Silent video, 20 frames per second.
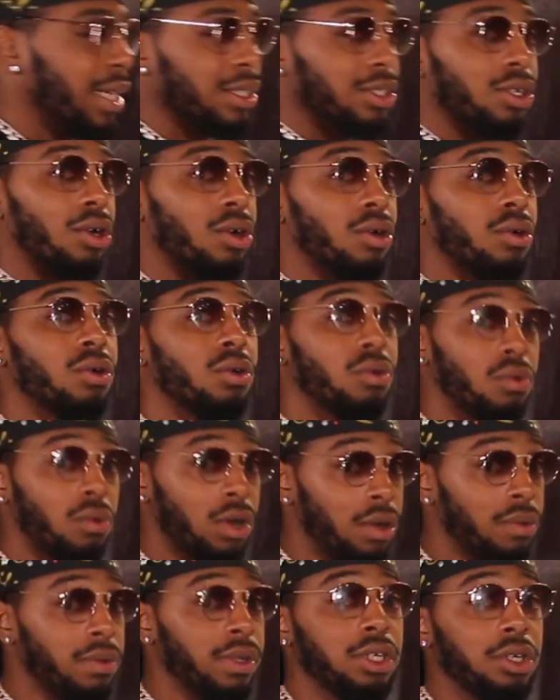So
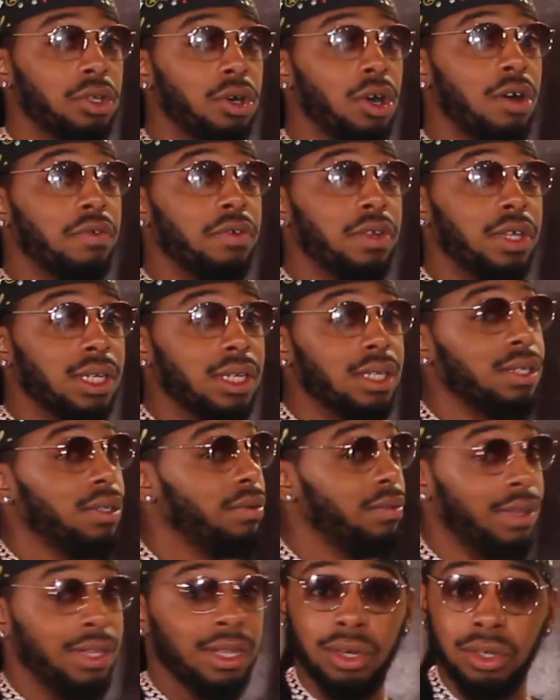what we do over here,
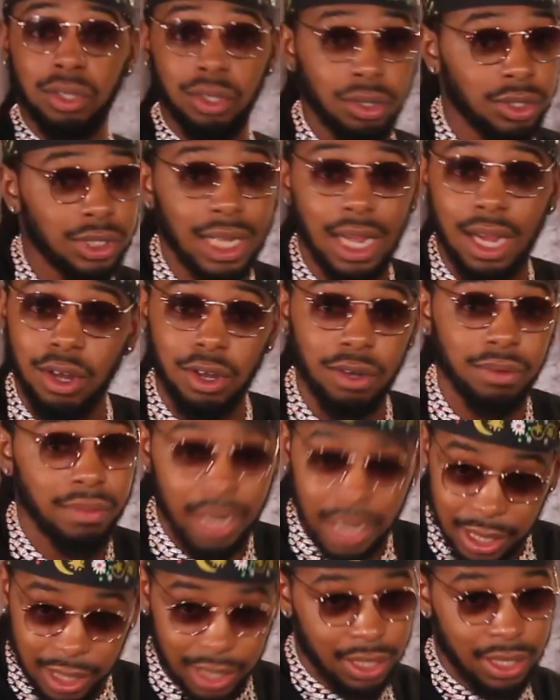we don't use our own
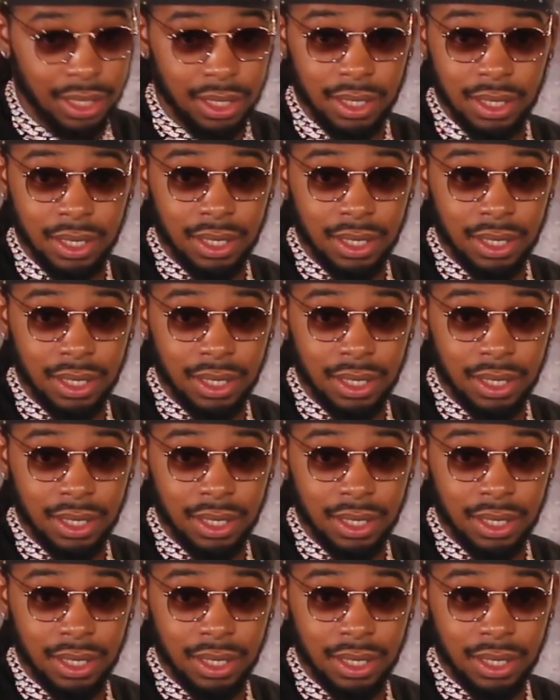money.